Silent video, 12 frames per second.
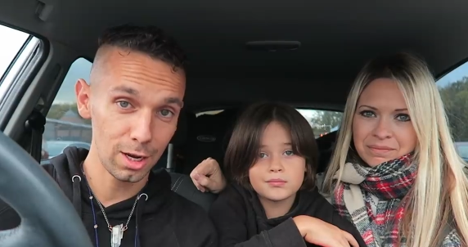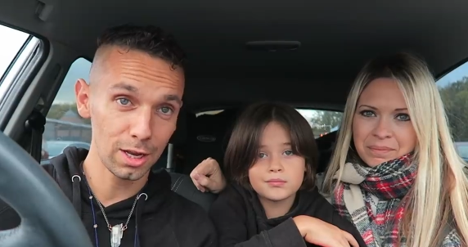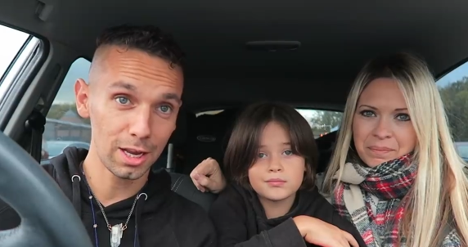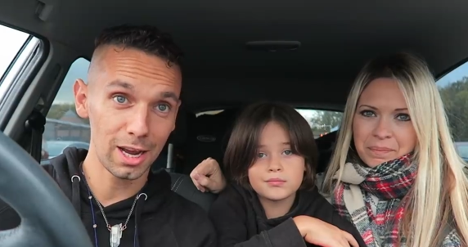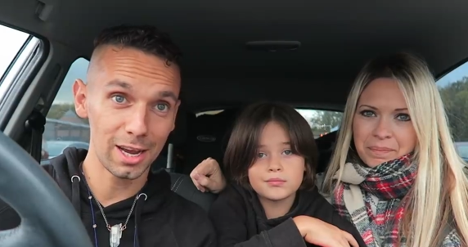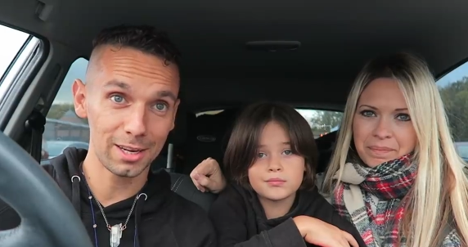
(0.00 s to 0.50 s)
Speaker 1: I like
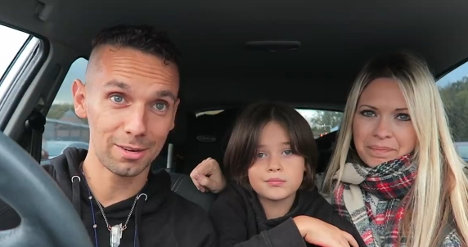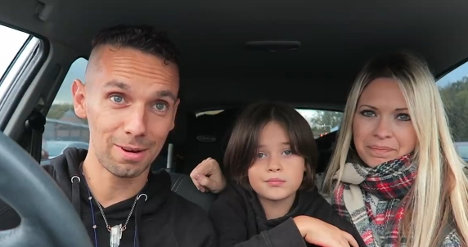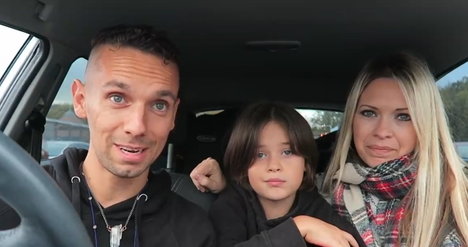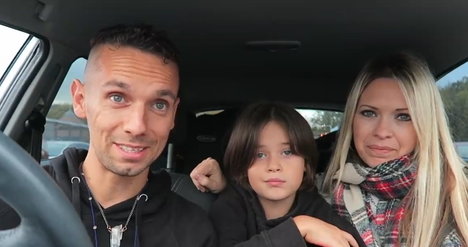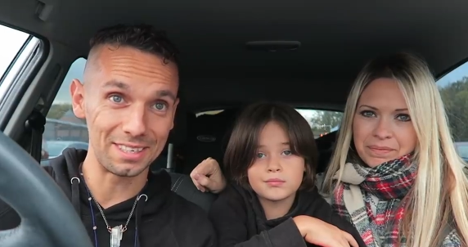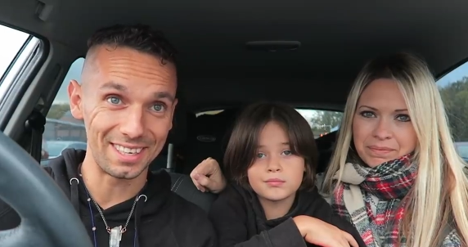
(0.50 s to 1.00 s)
going
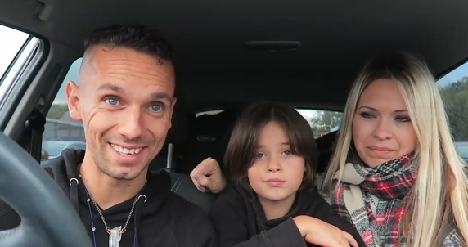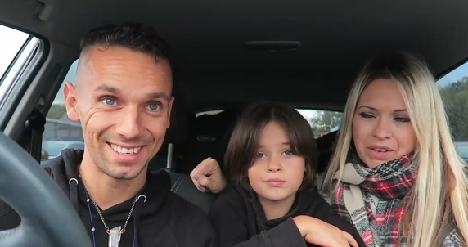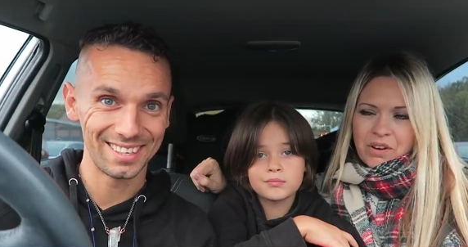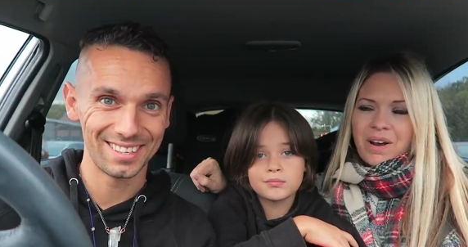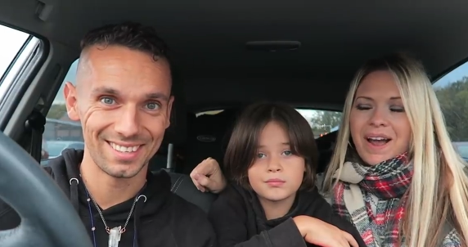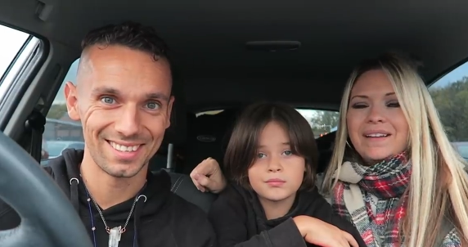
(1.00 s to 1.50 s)
crazy.
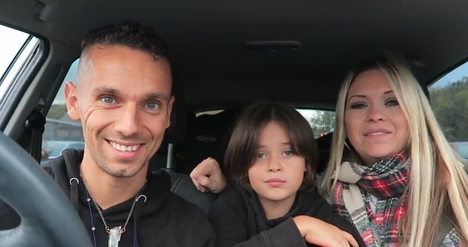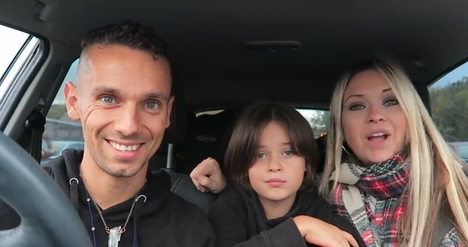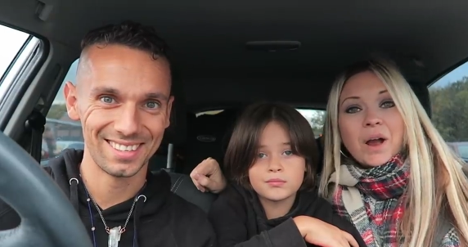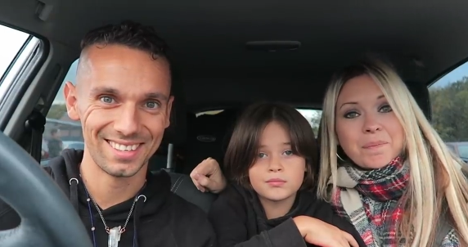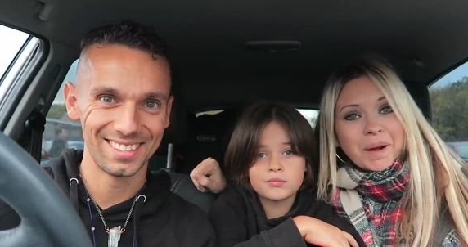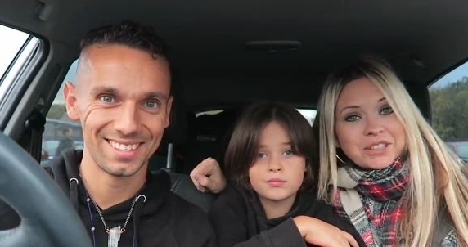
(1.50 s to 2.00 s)
Speaker 2: All right,
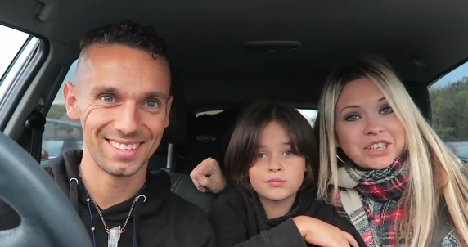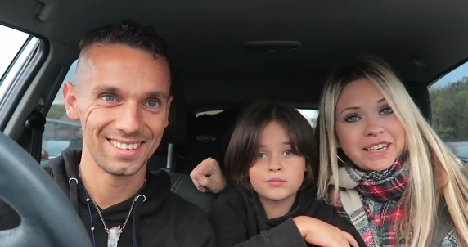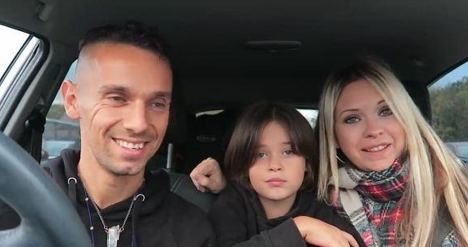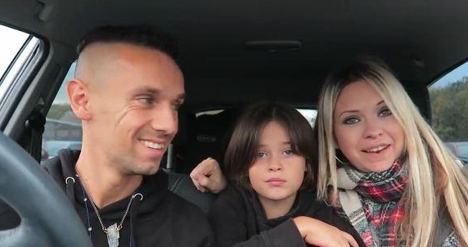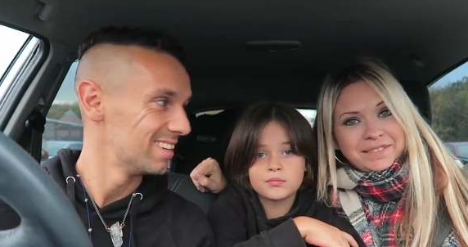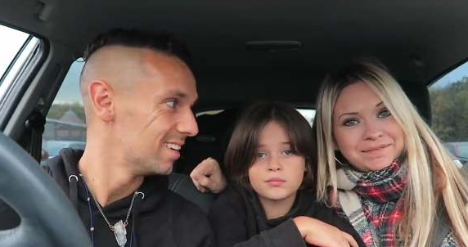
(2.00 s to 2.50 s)
no budget
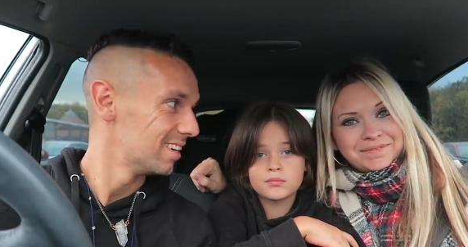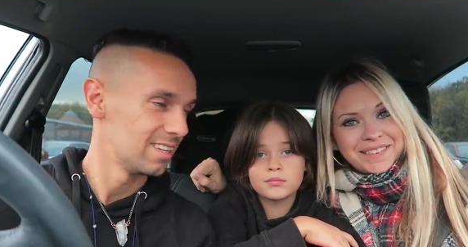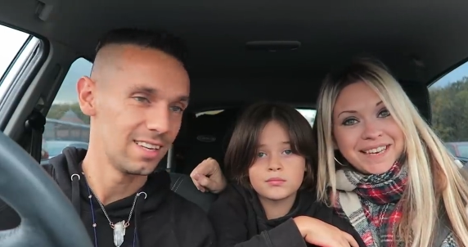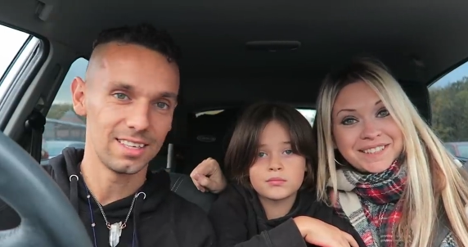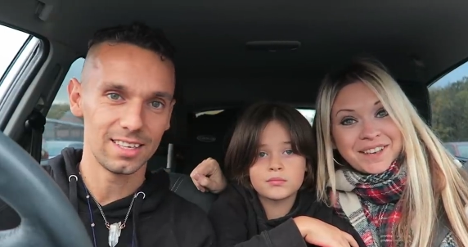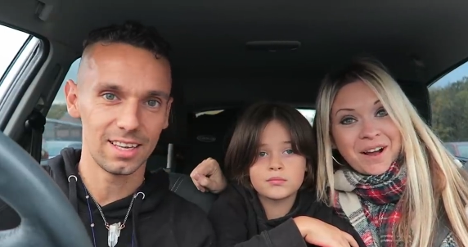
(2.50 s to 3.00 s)
then. Let's